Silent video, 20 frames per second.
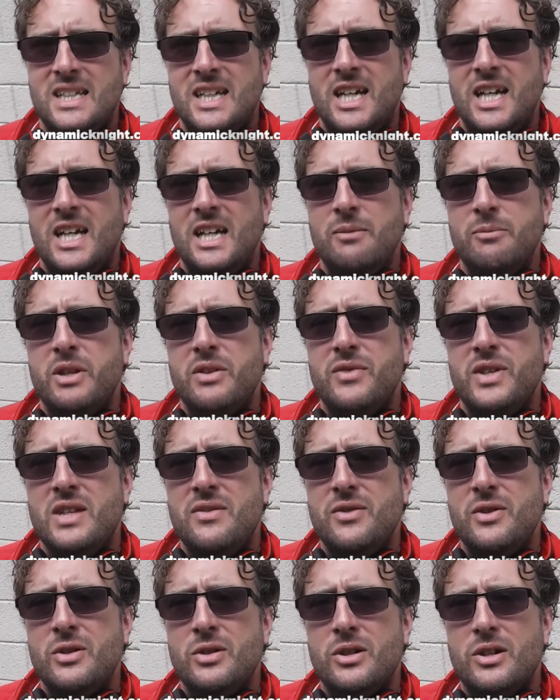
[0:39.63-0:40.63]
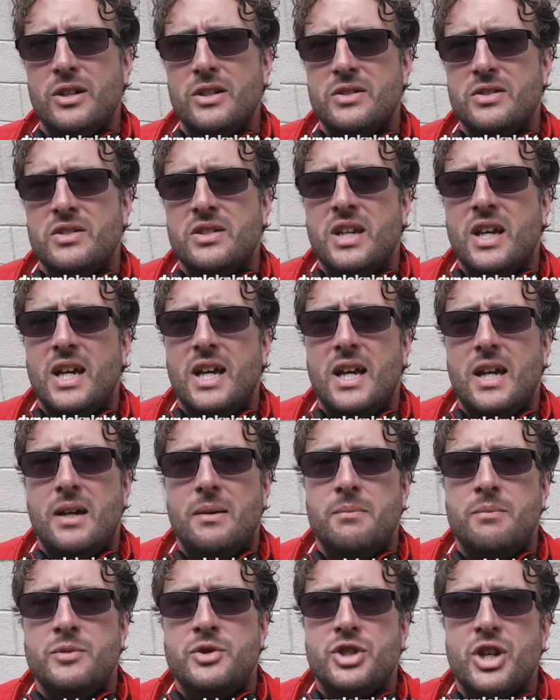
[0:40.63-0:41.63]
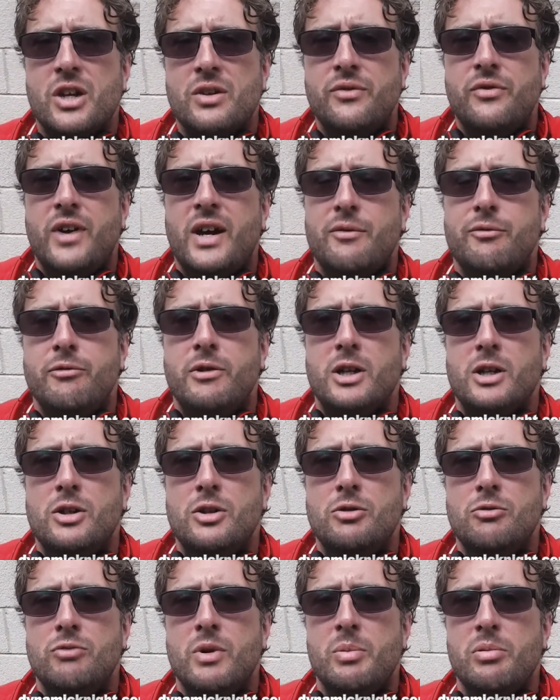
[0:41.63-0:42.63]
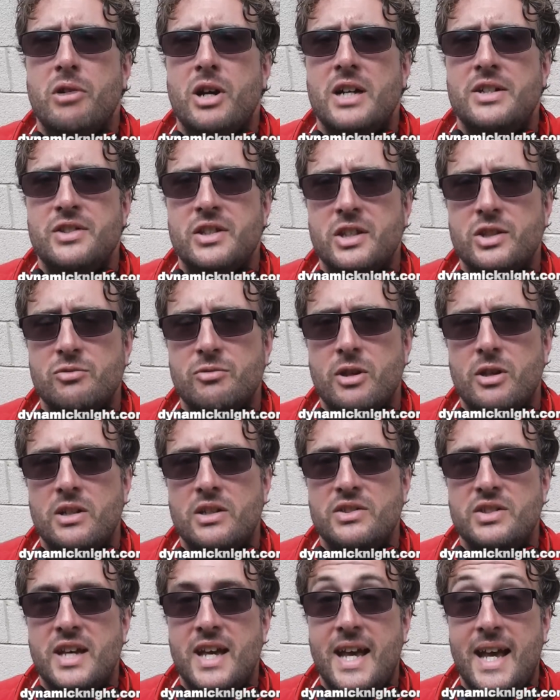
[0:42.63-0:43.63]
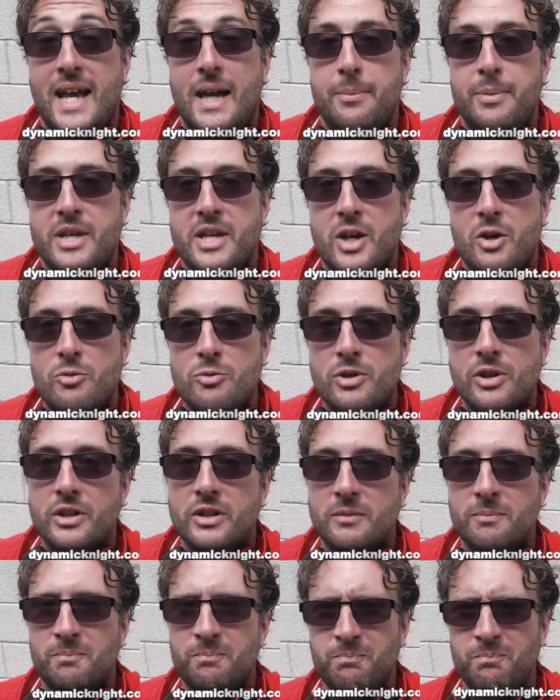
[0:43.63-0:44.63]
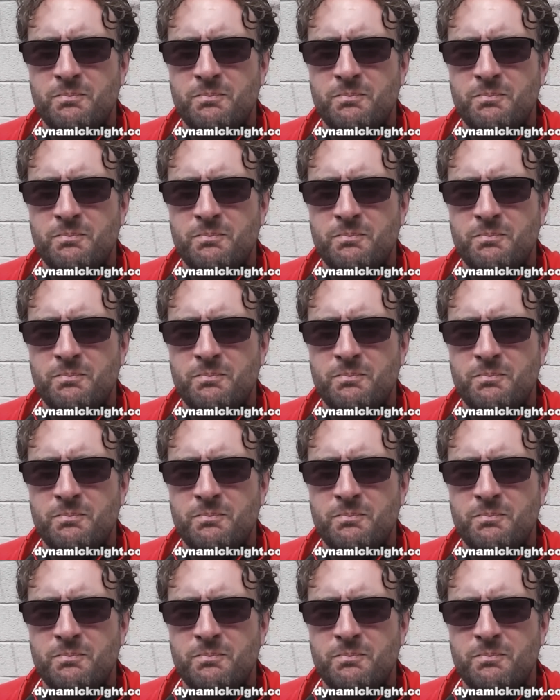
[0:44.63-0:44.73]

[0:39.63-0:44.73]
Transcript: And we've even got Jon Favreau reprising his role as Happy Hogan.